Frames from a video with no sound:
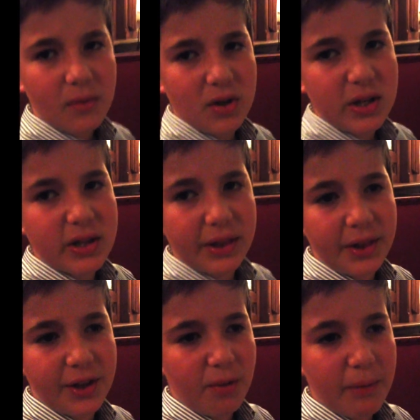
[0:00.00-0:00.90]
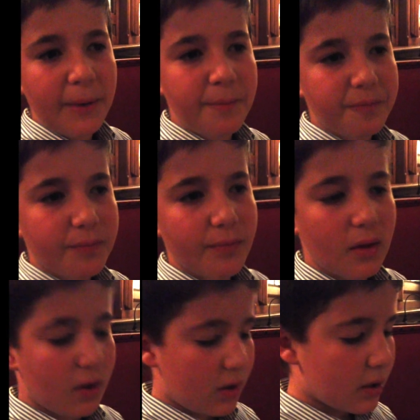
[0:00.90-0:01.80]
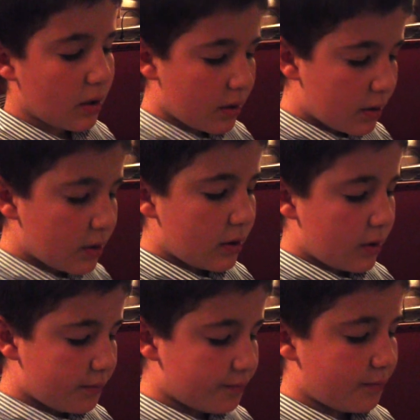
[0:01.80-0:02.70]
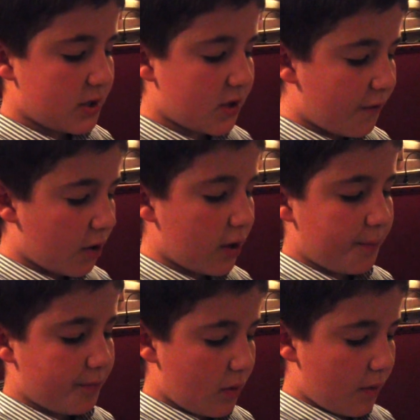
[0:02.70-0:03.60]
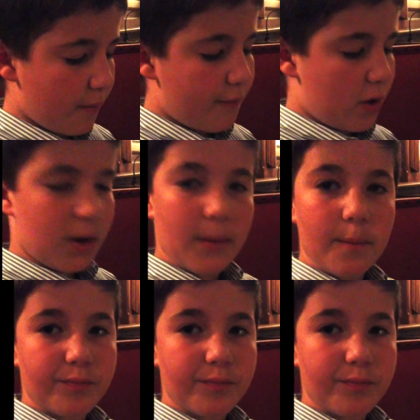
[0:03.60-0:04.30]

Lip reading: just a little bit. It's a very, very,